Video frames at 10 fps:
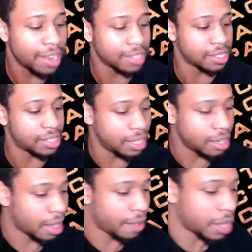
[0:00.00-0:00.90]
It's the seed
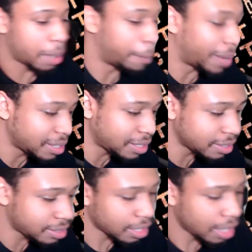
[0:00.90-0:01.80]
of
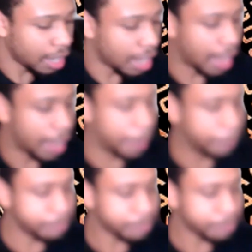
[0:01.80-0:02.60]
abundance. And